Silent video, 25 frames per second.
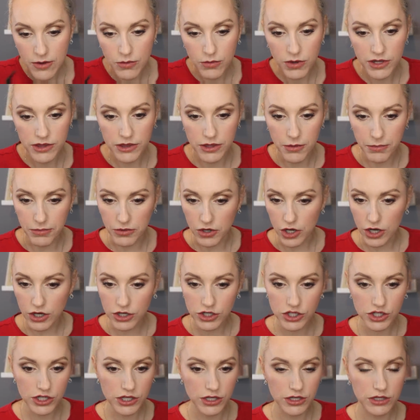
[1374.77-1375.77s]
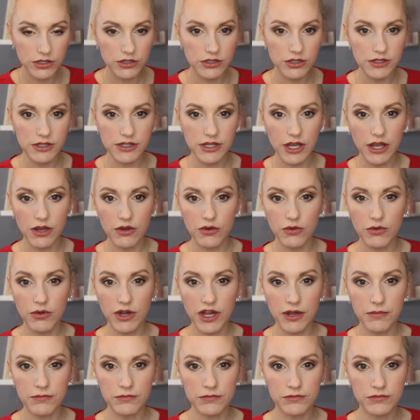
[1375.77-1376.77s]
with the brush. So
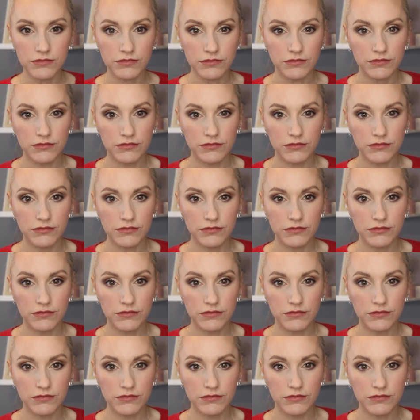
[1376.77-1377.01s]
I'm